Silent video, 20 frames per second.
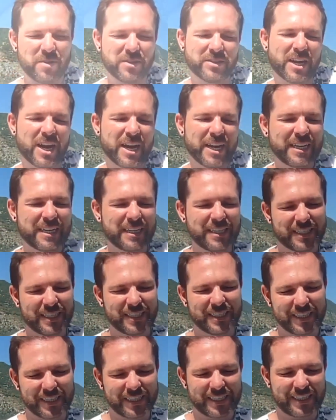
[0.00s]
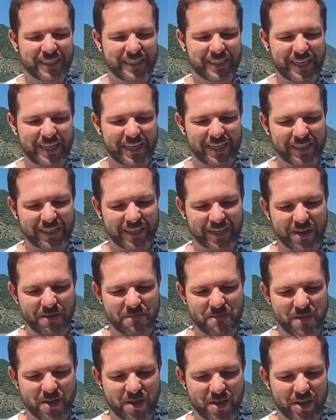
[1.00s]
most likely to succeed
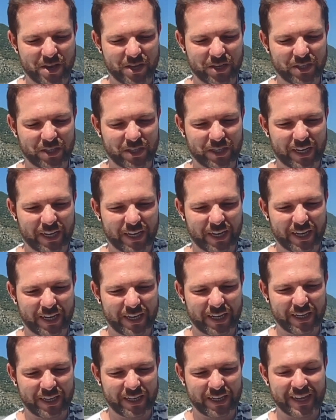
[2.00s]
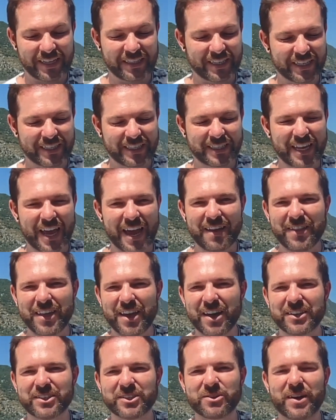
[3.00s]
commercially. It does say in the
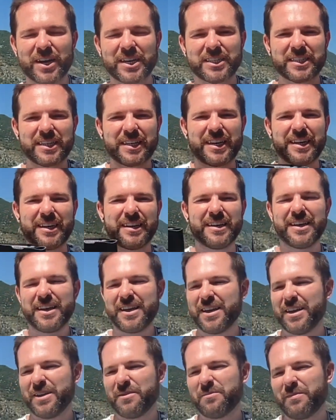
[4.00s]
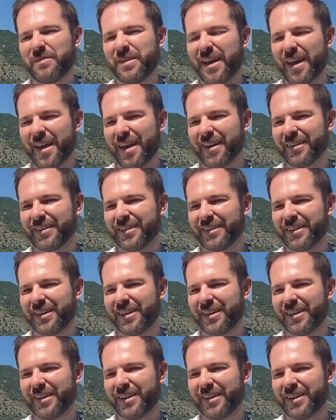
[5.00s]
article actually, yeah,